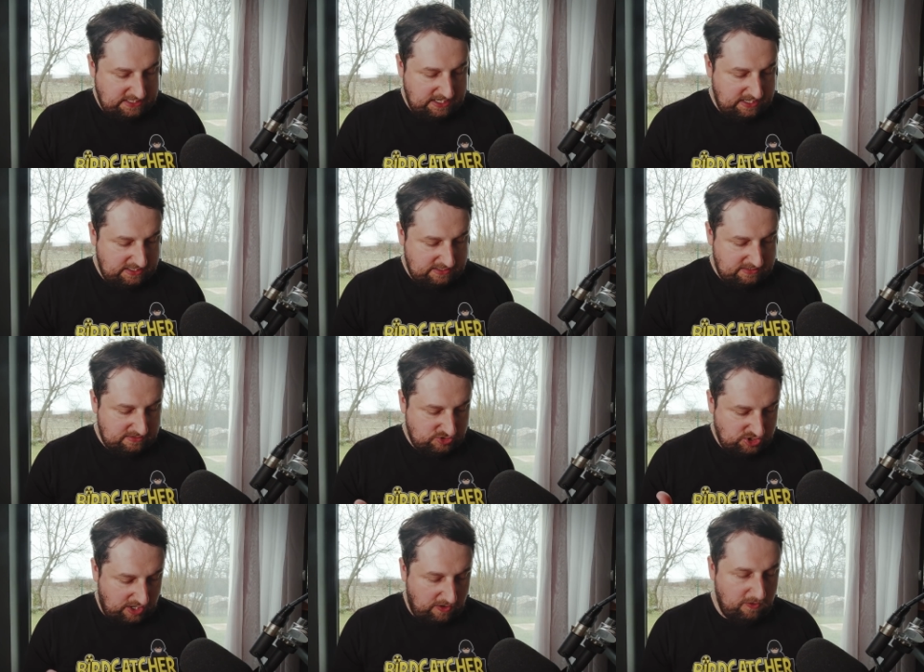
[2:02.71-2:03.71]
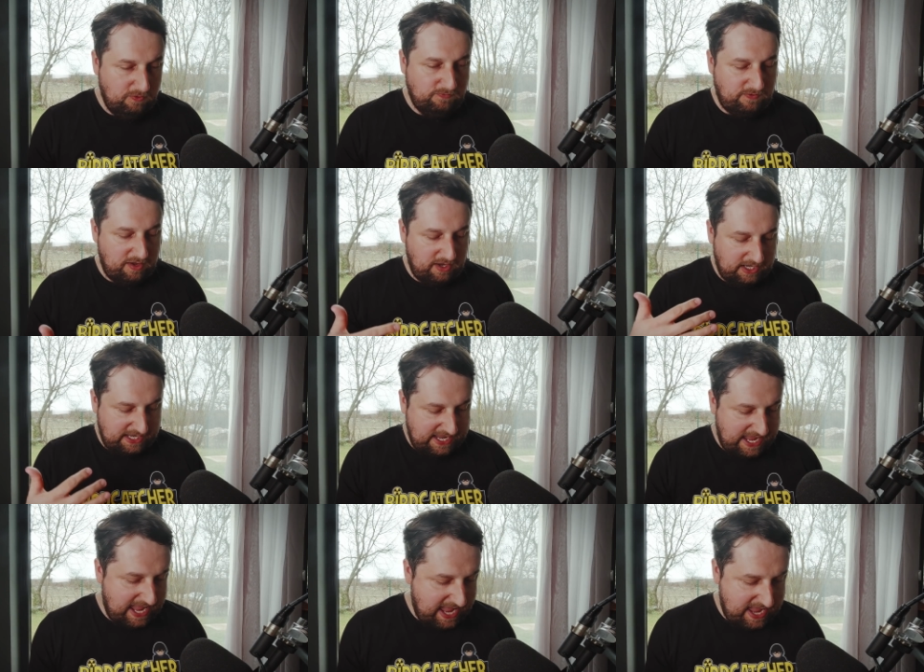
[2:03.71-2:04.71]
did Jehovah
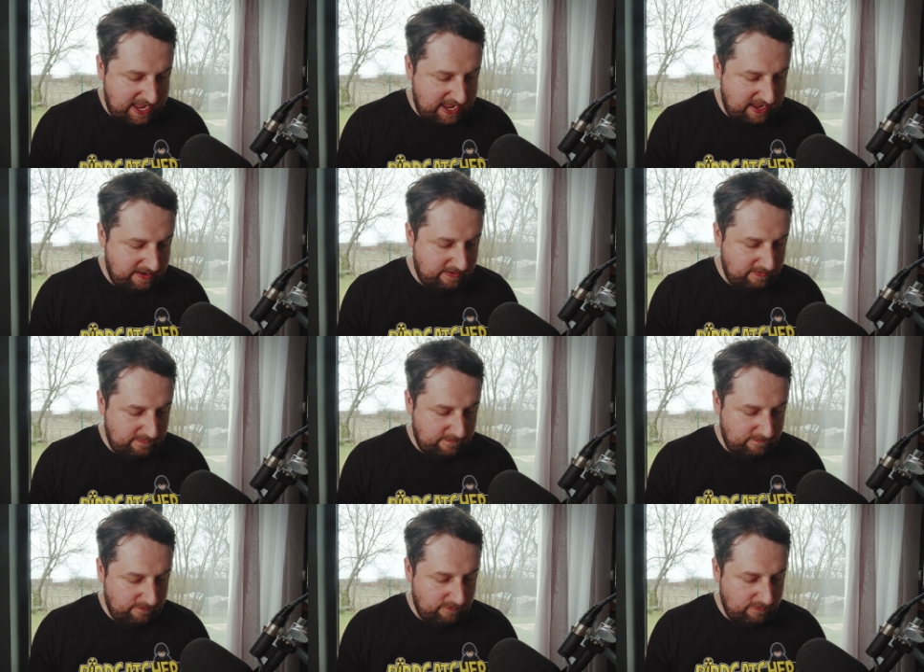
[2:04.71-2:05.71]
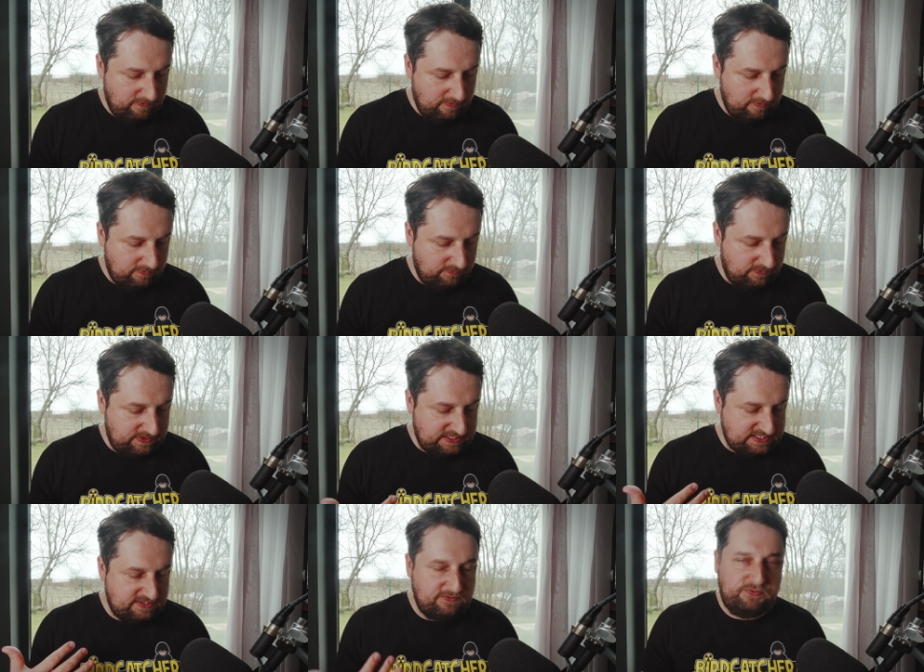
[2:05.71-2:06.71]
care for
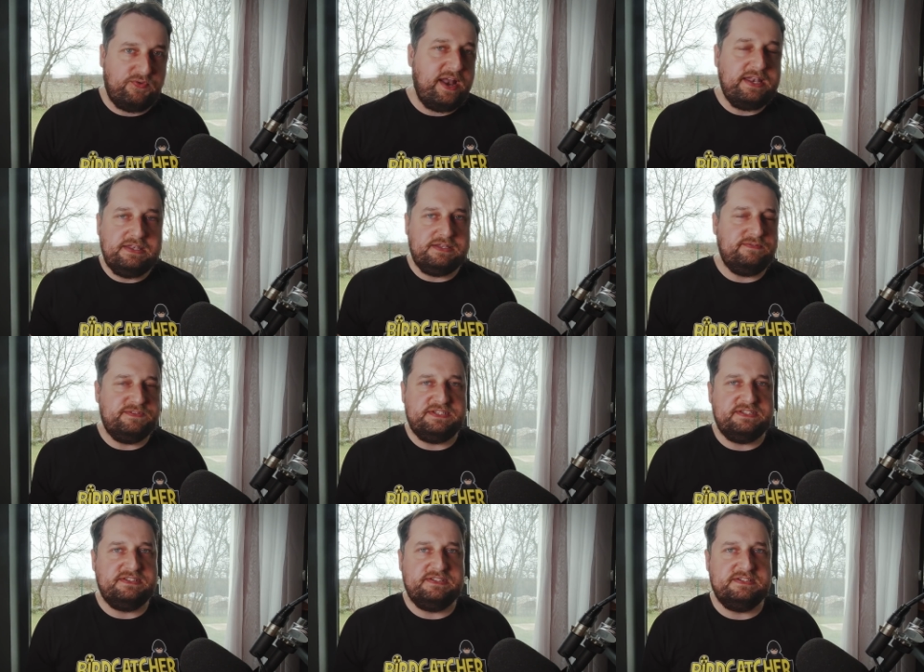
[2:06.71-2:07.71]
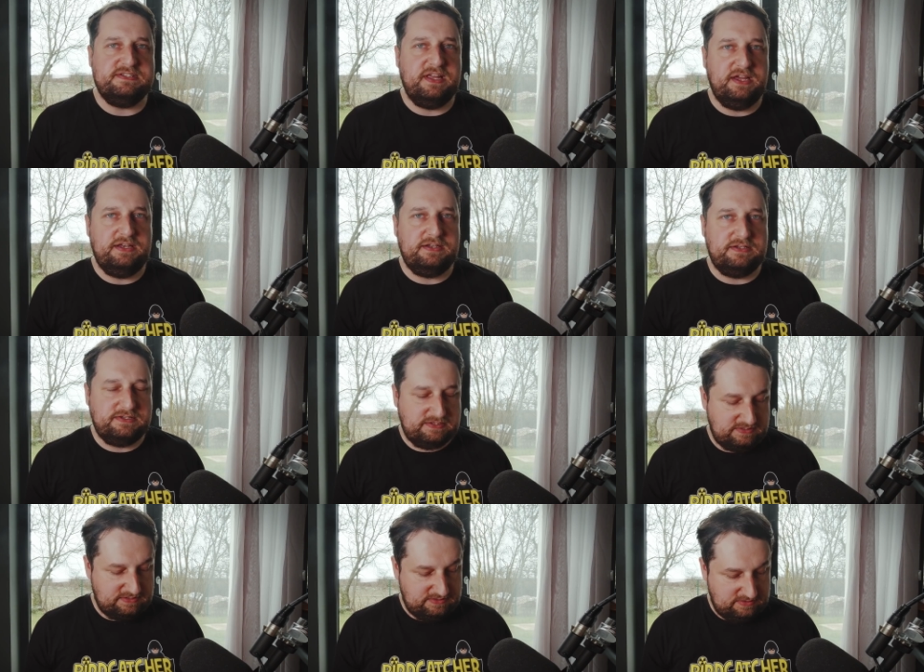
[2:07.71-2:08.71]
this friend of Sister
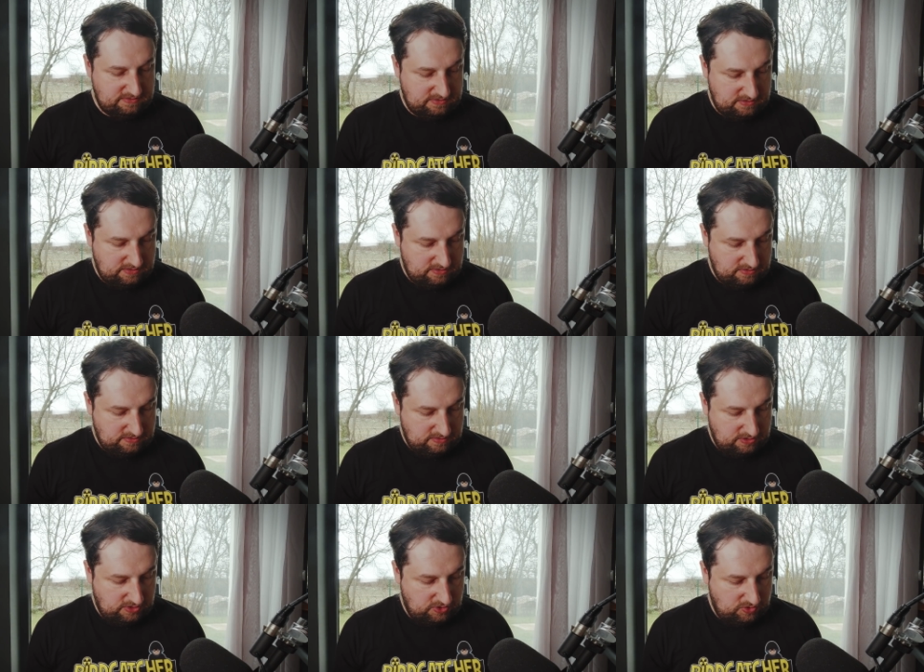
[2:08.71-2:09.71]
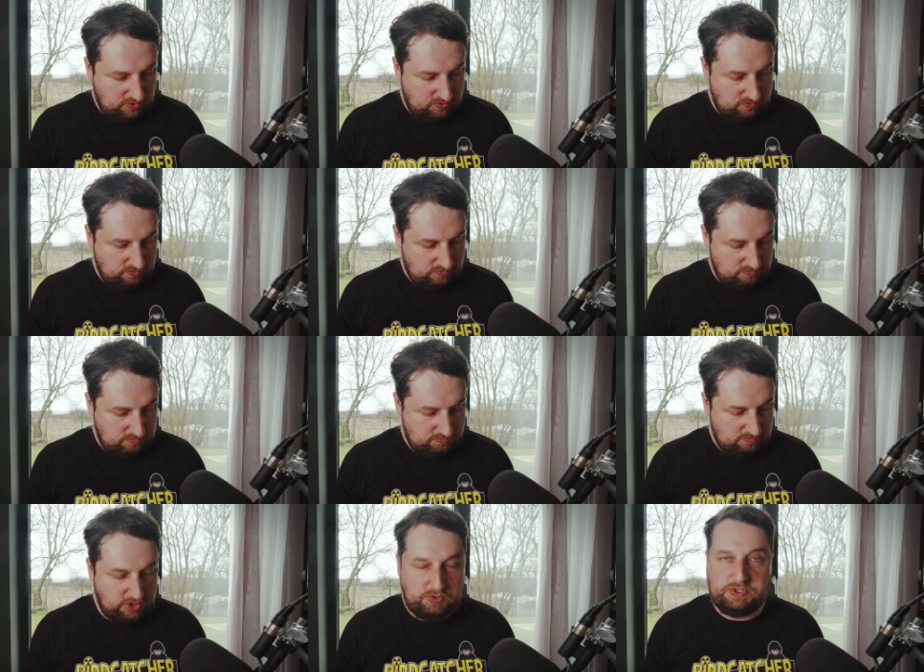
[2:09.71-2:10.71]
Snyder's who
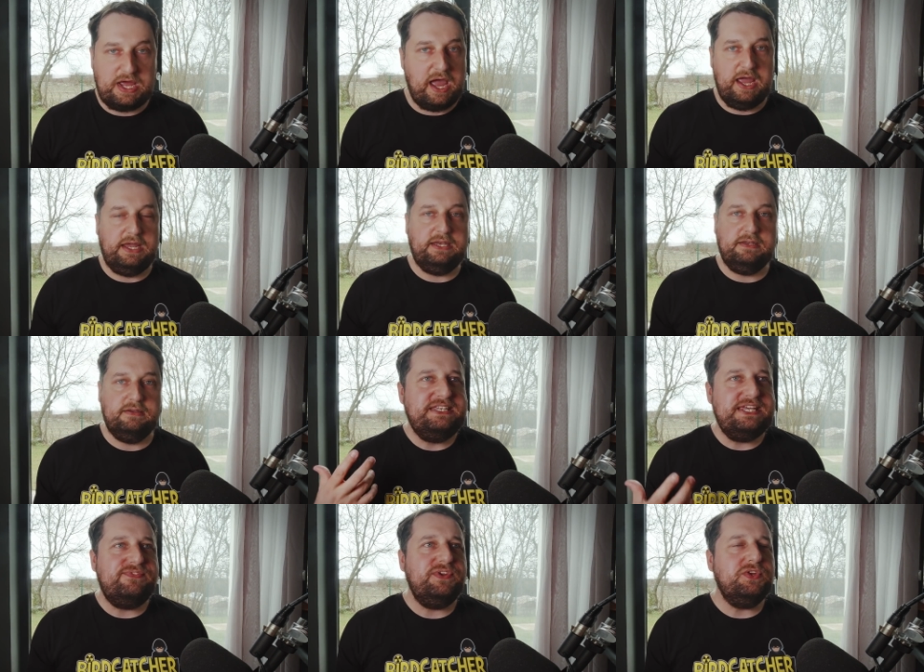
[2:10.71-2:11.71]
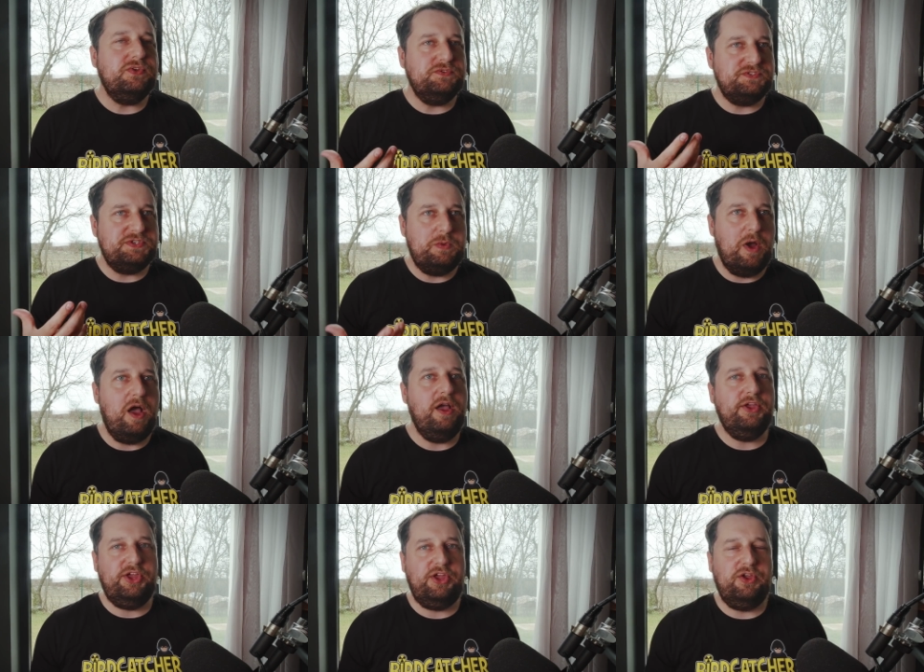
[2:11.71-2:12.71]
died? Difficult to
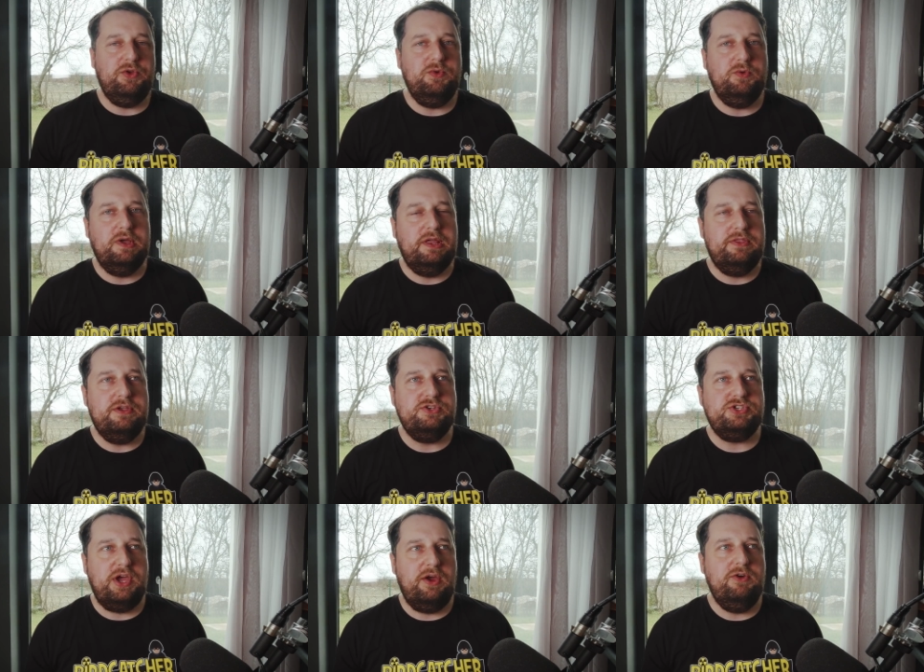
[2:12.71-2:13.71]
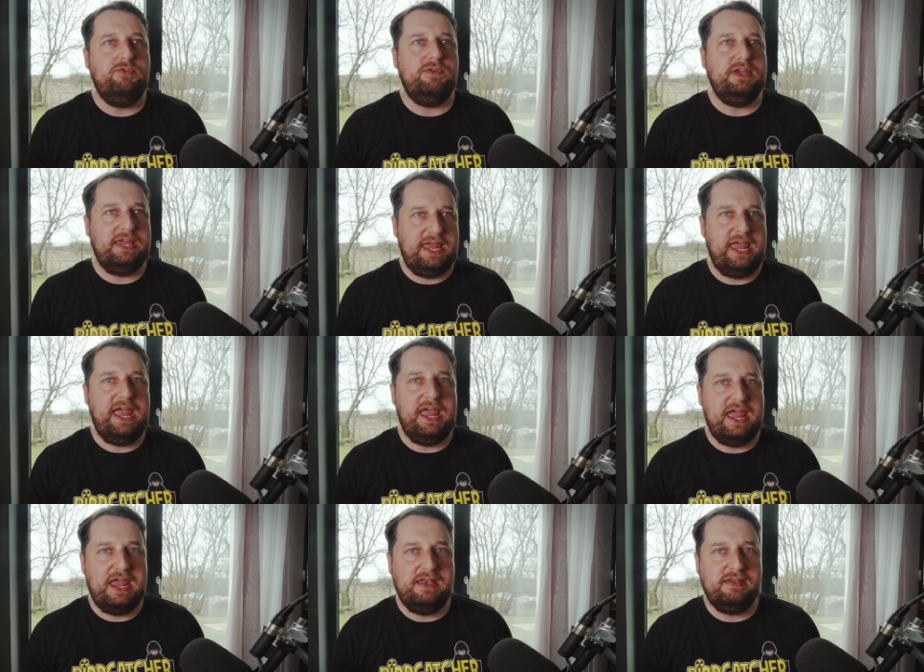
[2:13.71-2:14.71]
argue that Jehovah
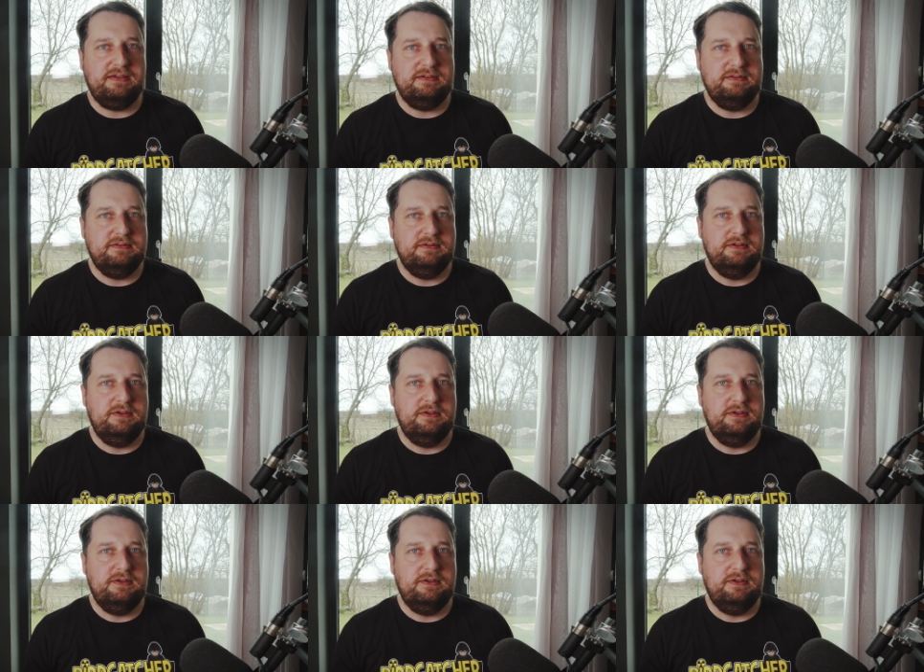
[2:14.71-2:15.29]
cared